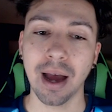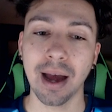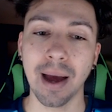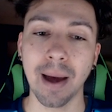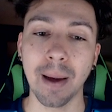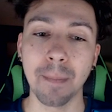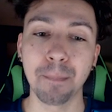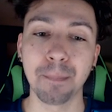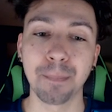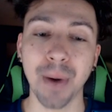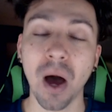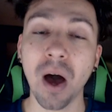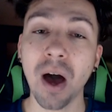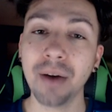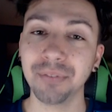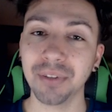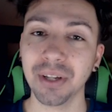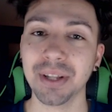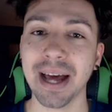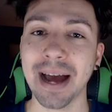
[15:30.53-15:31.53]
But
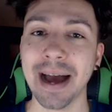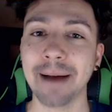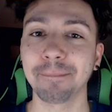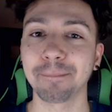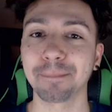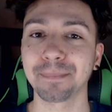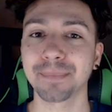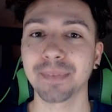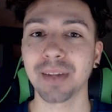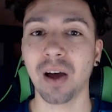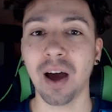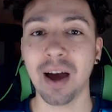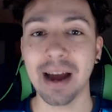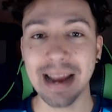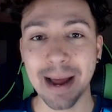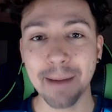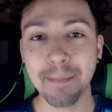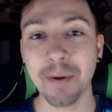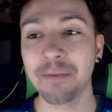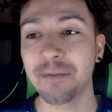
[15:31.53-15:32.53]
after that,
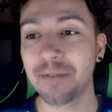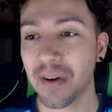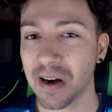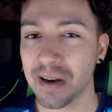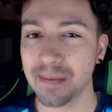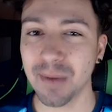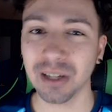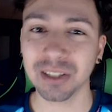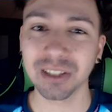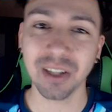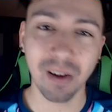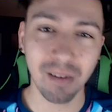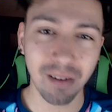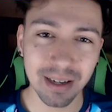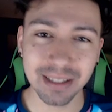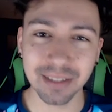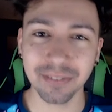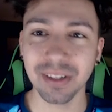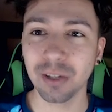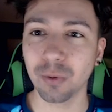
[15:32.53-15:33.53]
I am very much
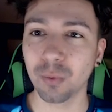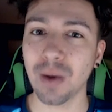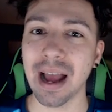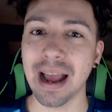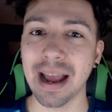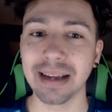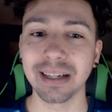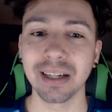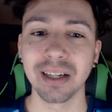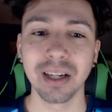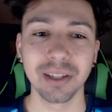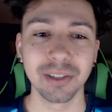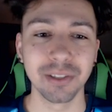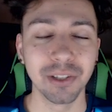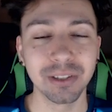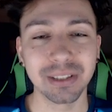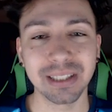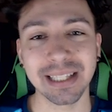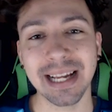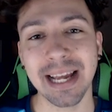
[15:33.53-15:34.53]
kind of, in a way,
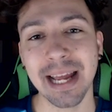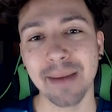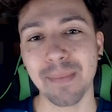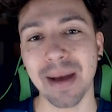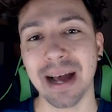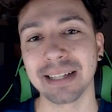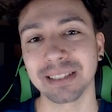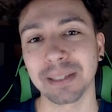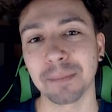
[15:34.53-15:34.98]
using him